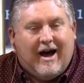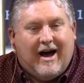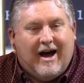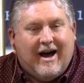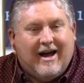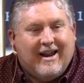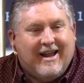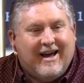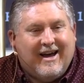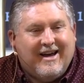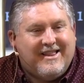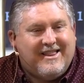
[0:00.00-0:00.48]

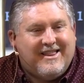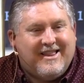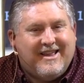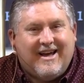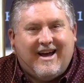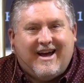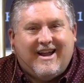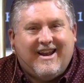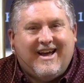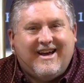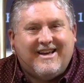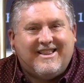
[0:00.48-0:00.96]
I like,
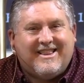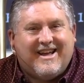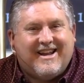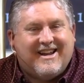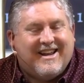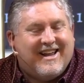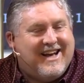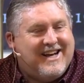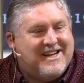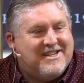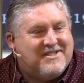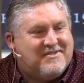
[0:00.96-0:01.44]
the, I like
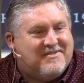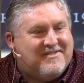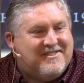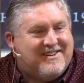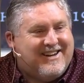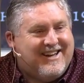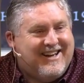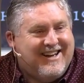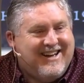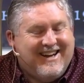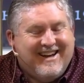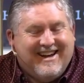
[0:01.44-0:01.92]
that last
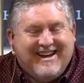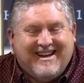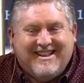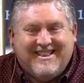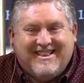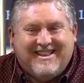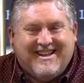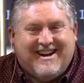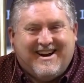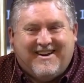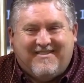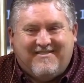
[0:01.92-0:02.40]
one,
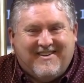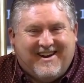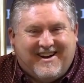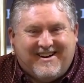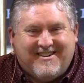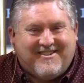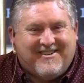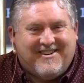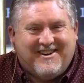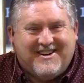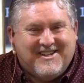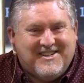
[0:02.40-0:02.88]
that I'm
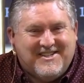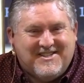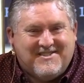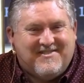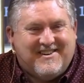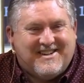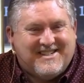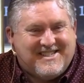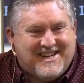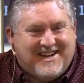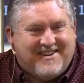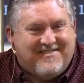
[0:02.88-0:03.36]
not going to lose
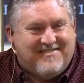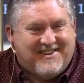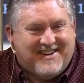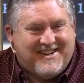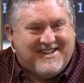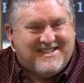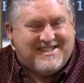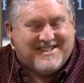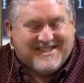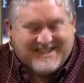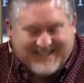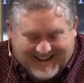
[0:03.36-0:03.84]
my
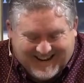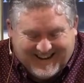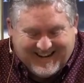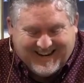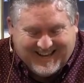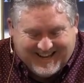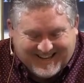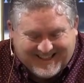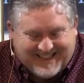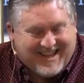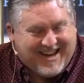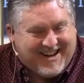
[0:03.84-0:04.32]
salvation. I
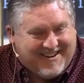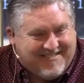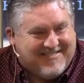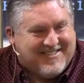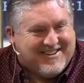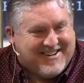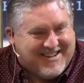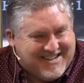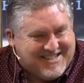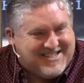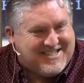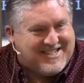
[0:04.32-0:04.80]
like that
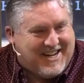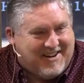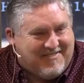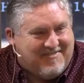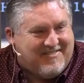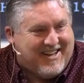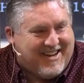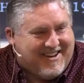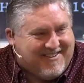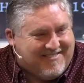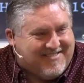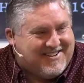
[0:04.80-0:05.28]
one. Let's
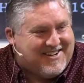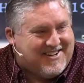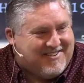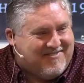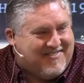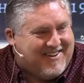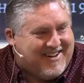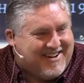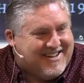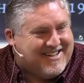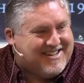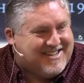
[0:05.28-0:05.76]
keep that one in
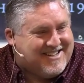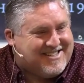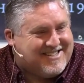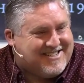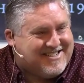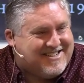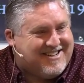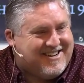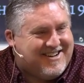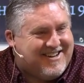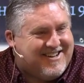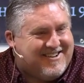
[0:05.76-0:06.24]
my
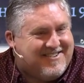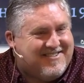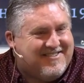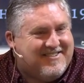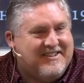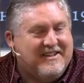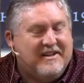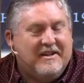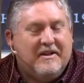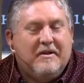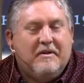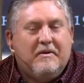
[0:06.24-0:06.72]
list, you know,
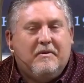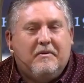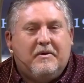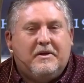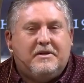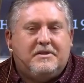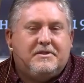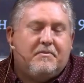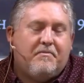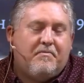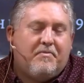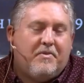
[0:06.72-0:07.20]

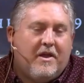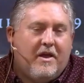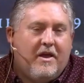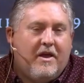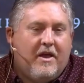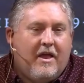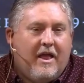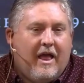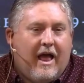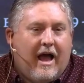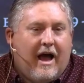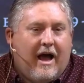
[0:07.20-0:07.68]
which
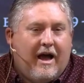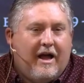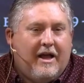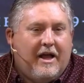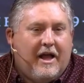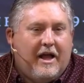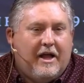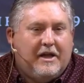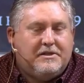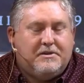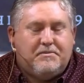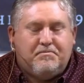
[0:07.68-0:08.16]

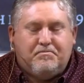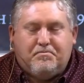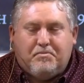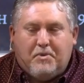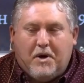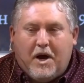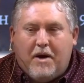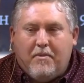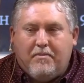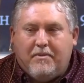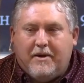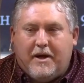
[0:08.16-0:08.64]
it's
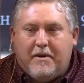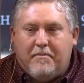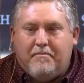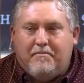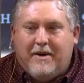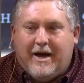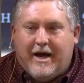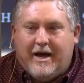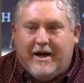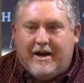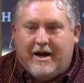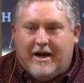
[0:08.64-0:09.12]
probably a
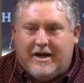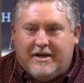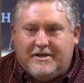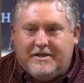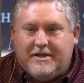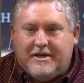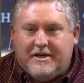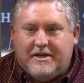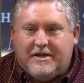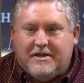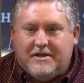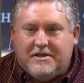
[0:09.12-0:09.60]
bad
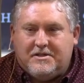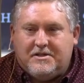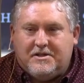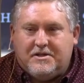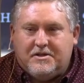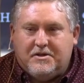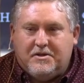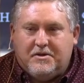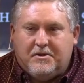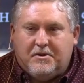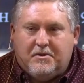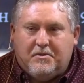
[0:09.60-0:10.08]
idea
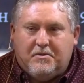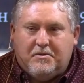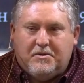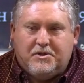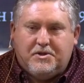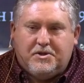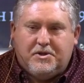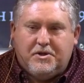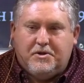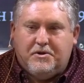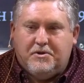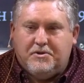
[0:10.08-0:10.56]
to
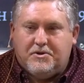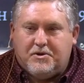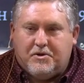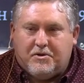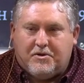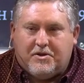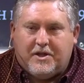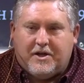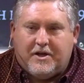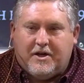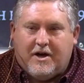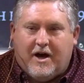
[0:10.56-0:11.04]
choose
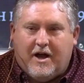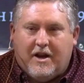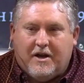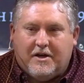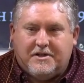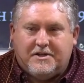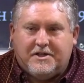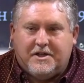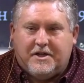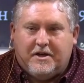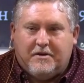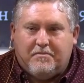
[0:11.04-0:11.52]
your
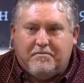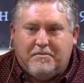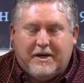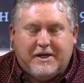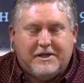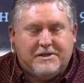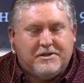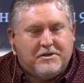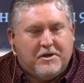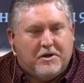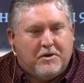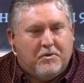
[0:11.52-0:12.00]
theology
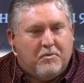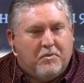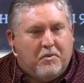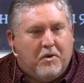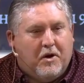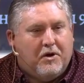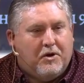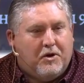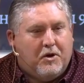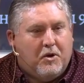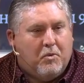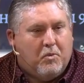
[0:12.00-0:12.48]
based on
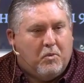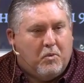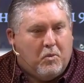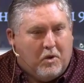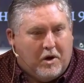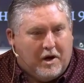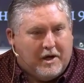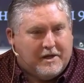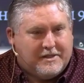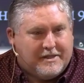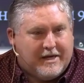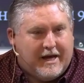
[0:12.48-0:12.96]
what you
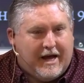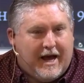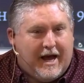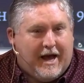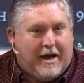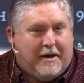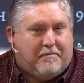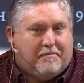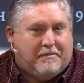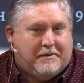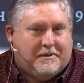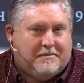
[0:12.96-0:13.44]
want to
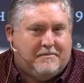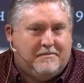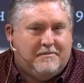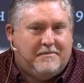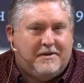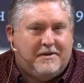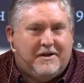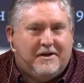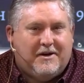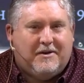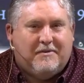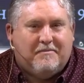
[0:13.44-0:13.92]
happen,
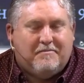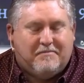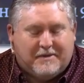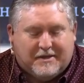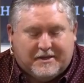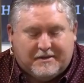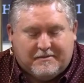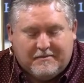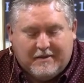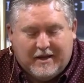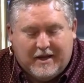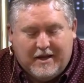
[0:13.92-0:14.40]
you know,
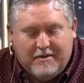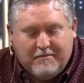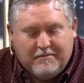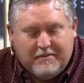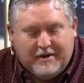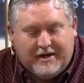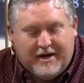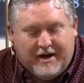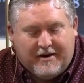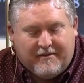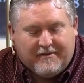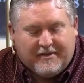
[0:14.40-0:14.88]
but,
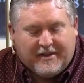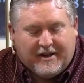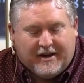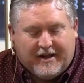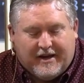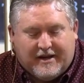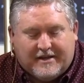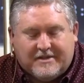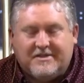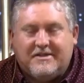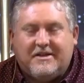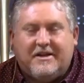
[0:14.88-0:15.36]
but
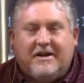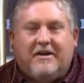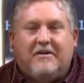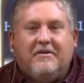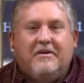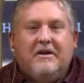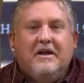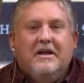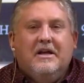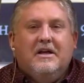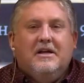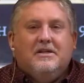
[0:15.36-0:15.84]
nevertheless, you
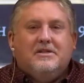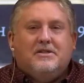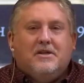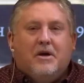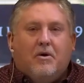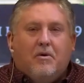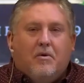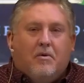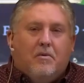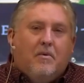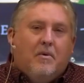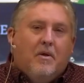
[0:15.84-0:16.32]
know,
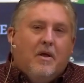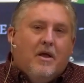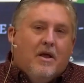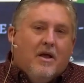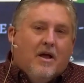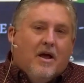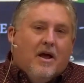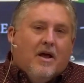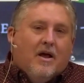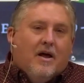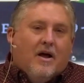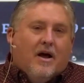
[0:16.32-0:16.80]
so
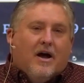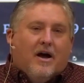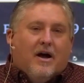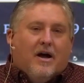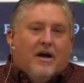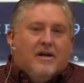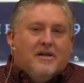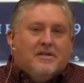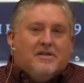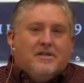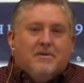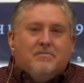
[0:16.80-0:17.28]

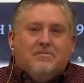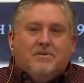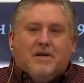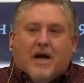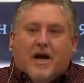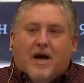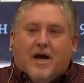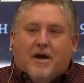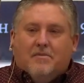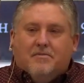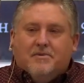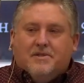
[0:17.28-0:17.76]
uh,
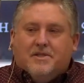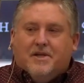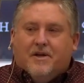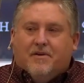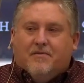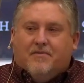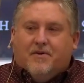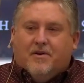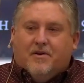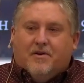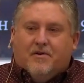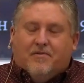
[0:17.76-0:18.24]
sometimes
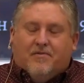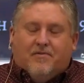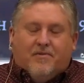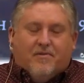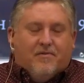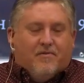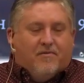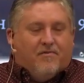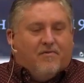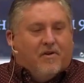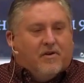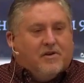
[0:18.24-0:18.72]
if you're
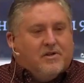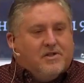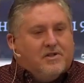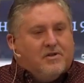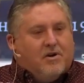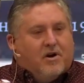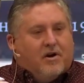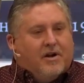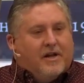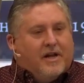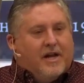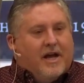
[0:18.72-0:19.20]
first
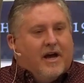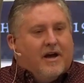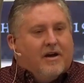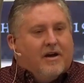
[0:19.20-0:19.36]
starting